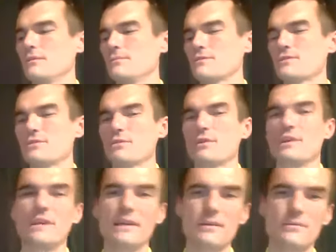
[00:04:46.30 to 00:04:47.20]
So
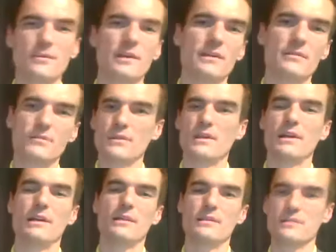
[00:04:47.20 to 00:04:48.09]
get ready for
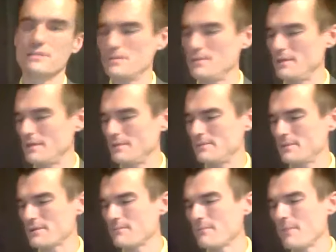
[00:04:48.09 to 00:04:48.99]
that. It's going to be
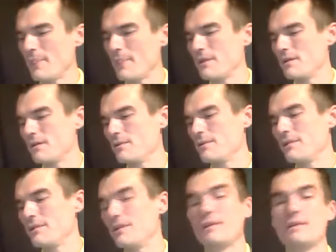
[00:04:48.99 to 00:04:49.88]
epic.
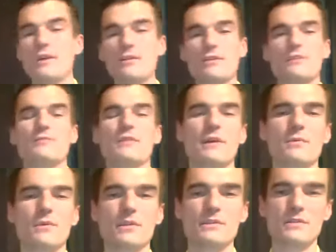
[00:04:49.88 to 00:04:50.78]
And then another event I
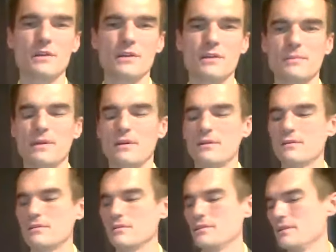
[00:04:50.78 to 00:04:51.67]
want to talk
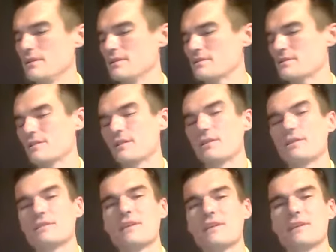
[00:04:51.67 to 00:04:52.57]
about is
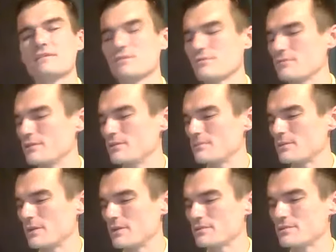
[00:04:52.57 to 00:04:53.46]
the Texas Freedom
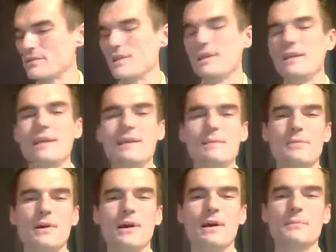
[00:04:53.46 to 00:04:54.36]
Grounds
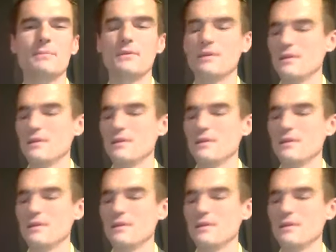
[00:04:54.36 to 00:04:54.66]
Hip Hop.